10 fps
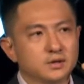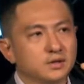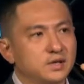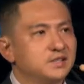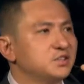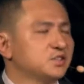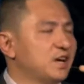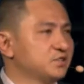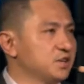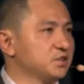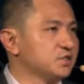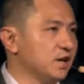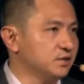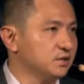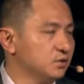There's a statistic
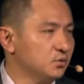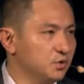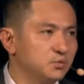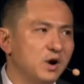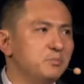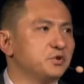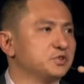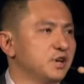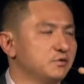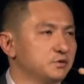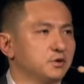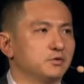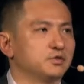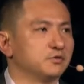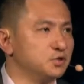that with 1%
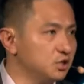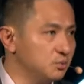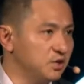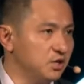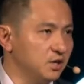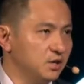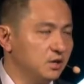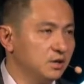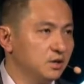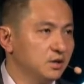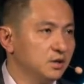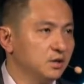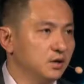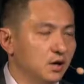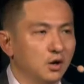growth of GDP,
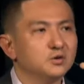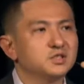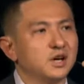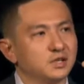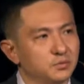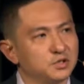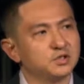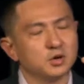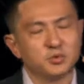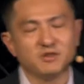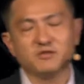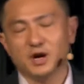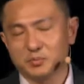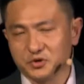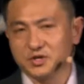alongside with
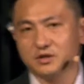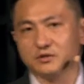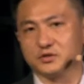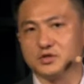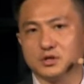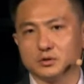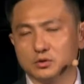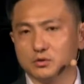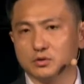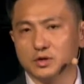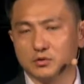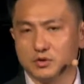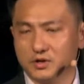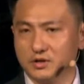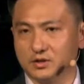0.5% of CO2
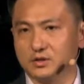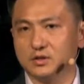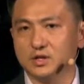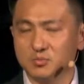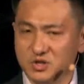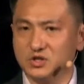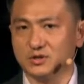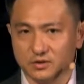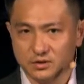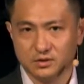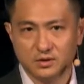equivalent emissions,